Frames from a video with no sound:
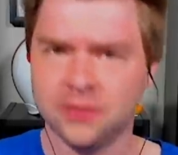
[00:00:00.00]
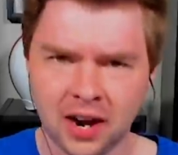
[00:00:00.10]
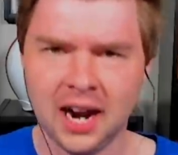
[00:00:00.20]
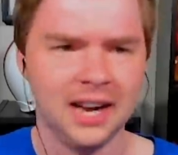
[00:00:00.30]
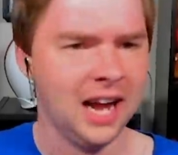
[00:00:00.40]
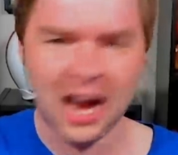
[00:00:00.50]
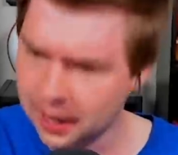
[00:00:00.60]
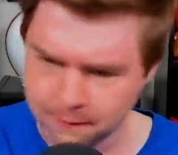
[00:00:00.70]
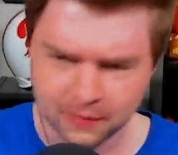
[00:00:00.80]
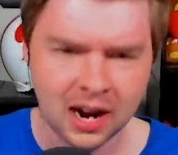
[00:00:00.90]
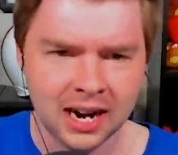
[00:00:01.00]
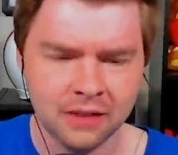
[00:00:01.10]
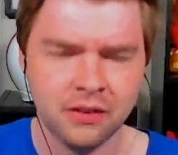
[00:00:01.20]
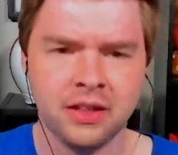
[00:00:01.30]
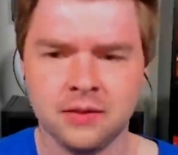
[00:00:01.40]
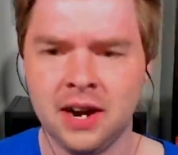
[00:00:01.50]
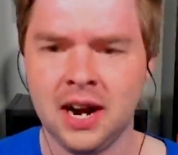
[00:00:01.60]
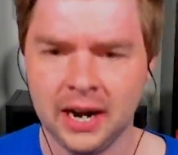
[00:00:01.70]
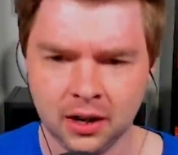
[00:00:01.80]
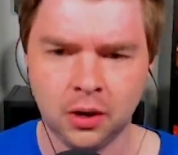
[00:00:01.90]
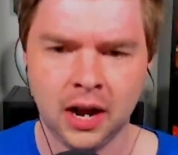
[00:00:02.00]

is fine, I am fine, everything's fine,